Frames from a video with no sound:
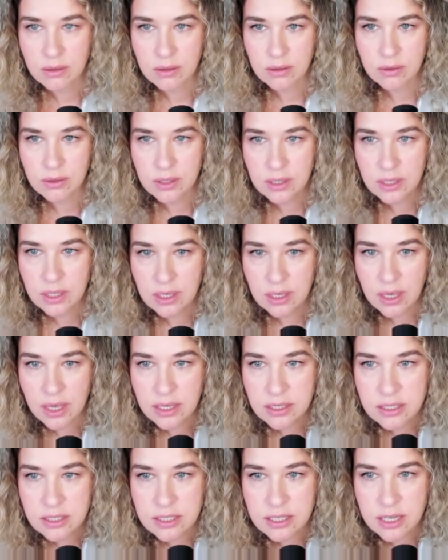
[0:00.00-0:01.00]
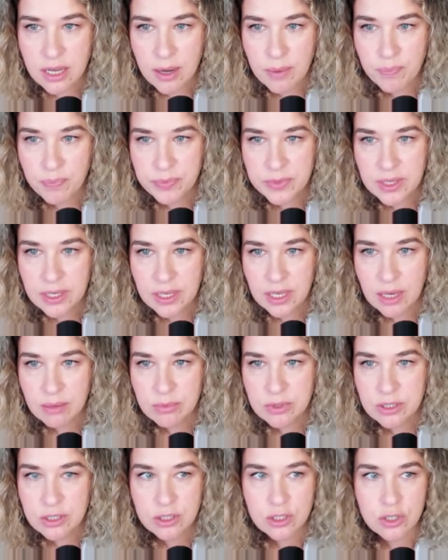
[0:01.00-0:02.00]
I'm gonna add some
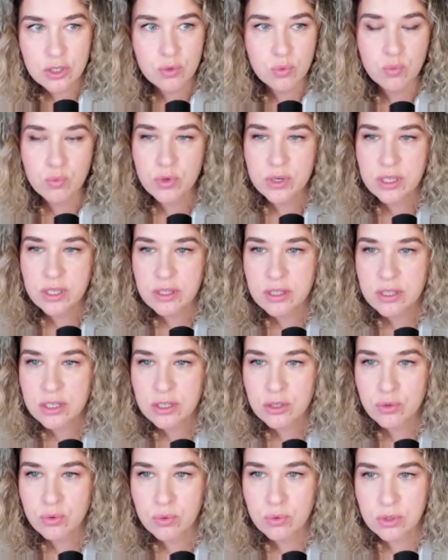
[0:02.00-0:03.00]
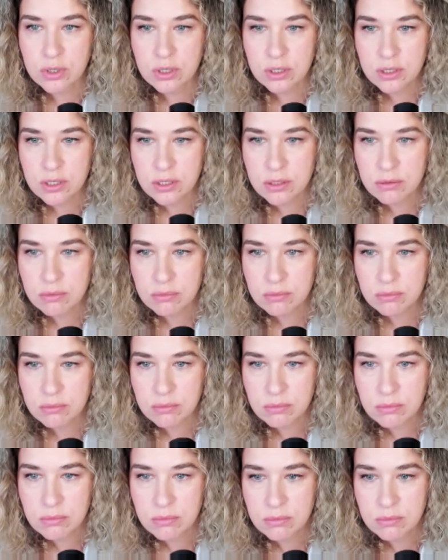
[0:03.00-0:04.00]
cabinets with the doors
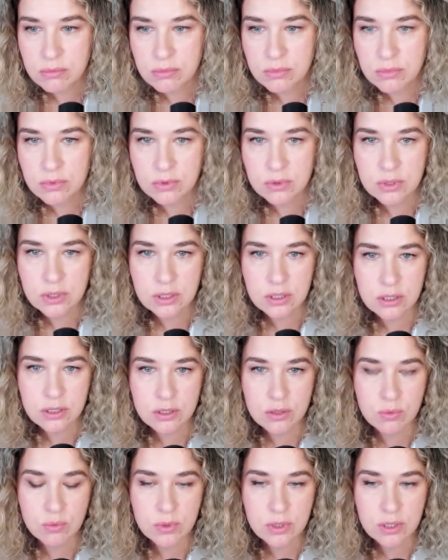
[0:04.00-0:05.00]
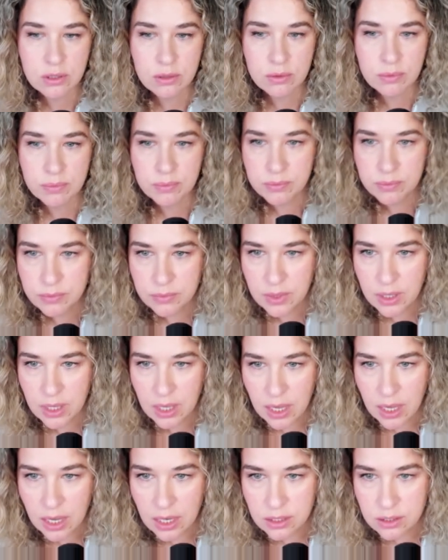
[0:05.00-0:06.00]
as well,
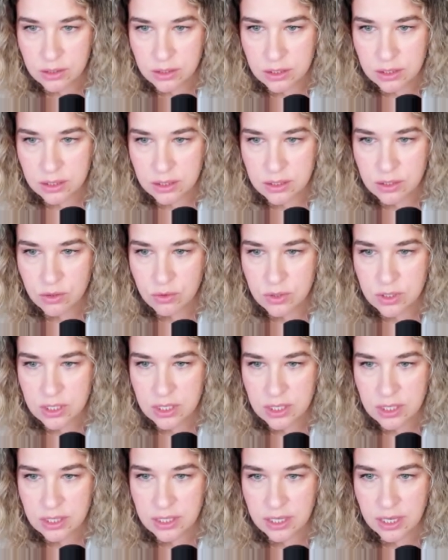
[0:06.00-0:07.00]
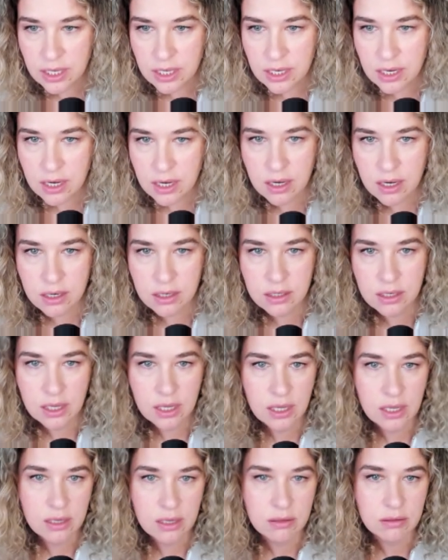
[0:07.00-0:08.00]
and as you see, they are
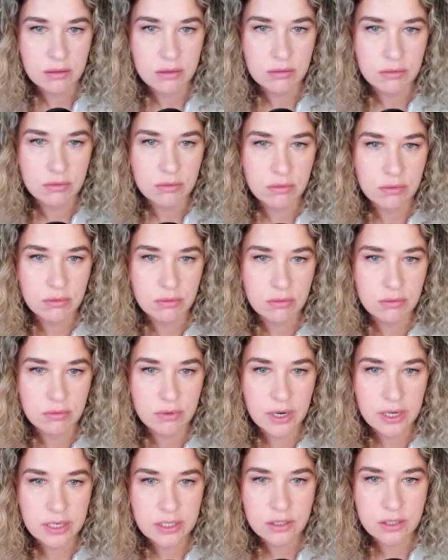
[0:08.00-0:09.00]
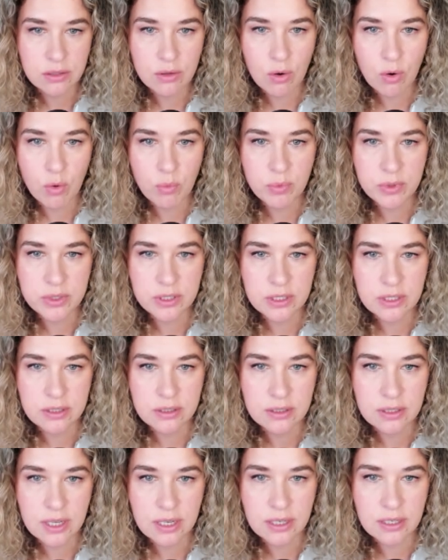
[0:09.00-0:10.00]
right
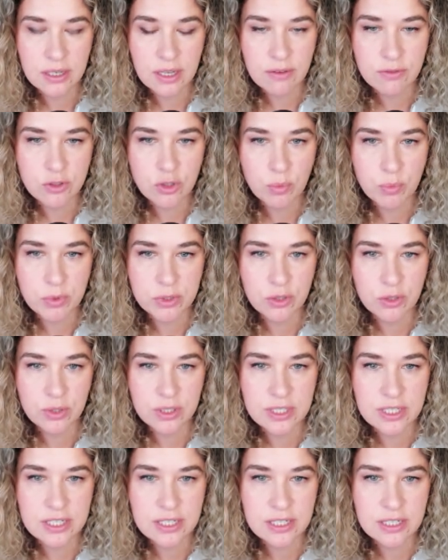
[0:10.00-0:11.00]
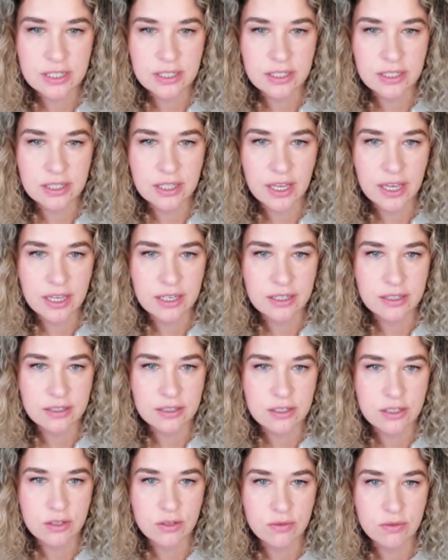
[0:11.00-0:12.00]
opening and left opening. You can see little
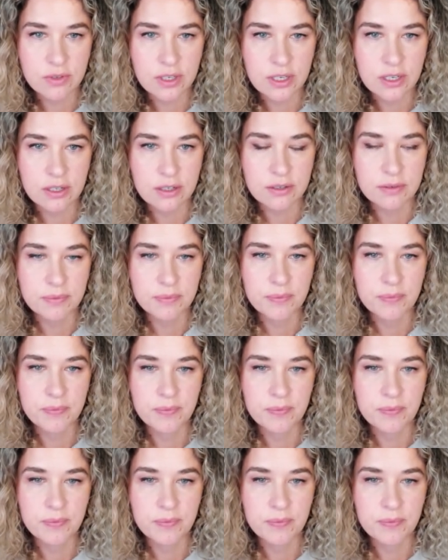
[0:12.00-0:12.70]
handles over here.